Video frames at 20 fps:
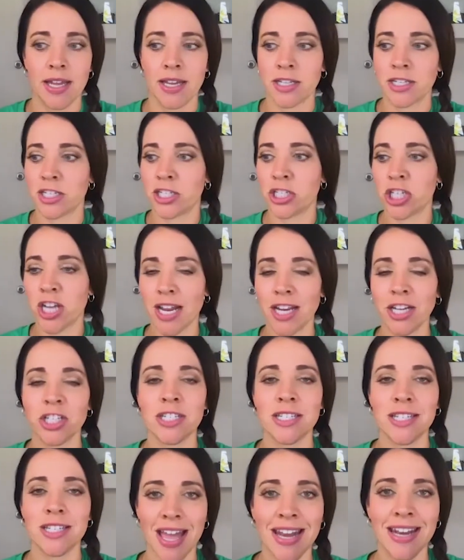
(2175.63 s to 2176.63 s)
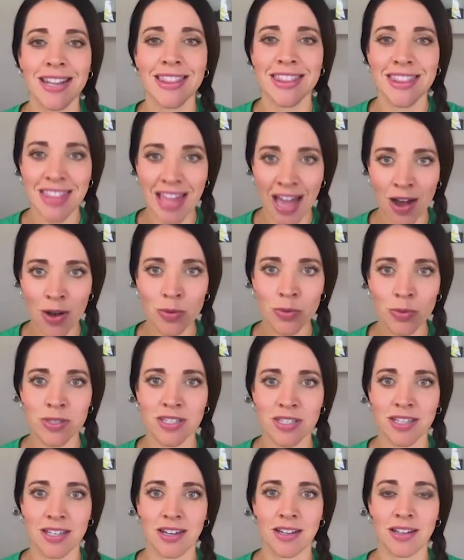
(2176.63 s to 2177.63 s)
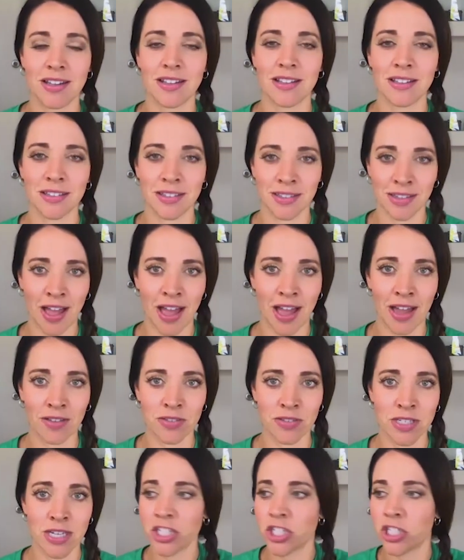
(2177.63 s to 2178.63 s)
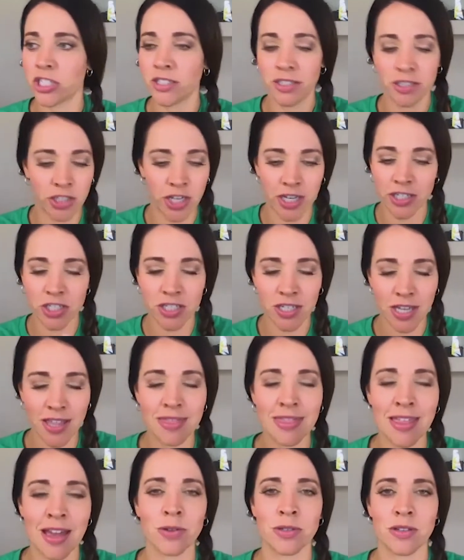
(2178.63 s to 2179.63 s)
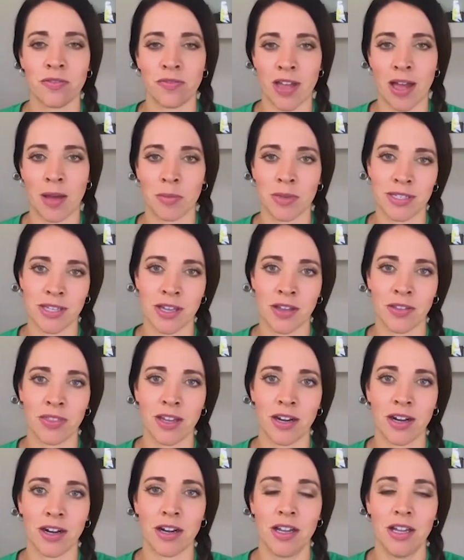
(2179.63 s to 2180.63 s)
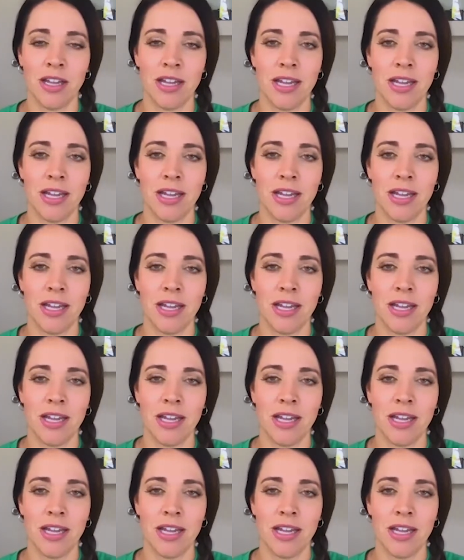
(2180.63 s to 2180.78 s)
to change 10,000 lives, change 10,000 families out there.